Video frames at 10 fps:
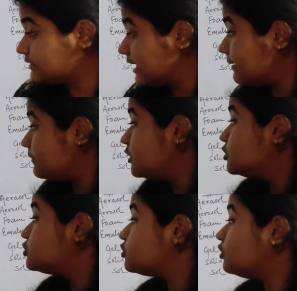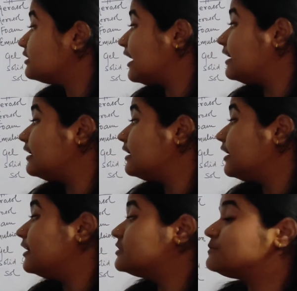them. So that
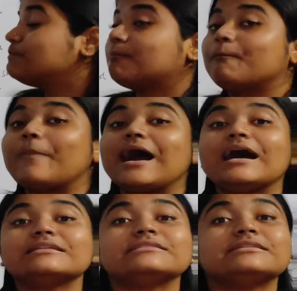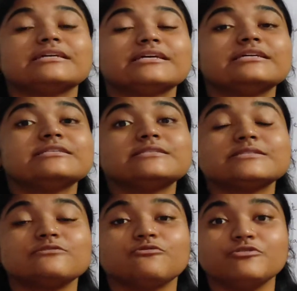its path
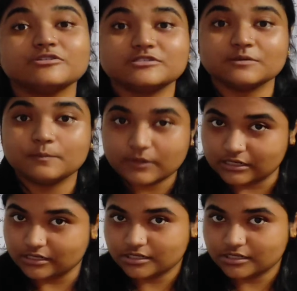is visible.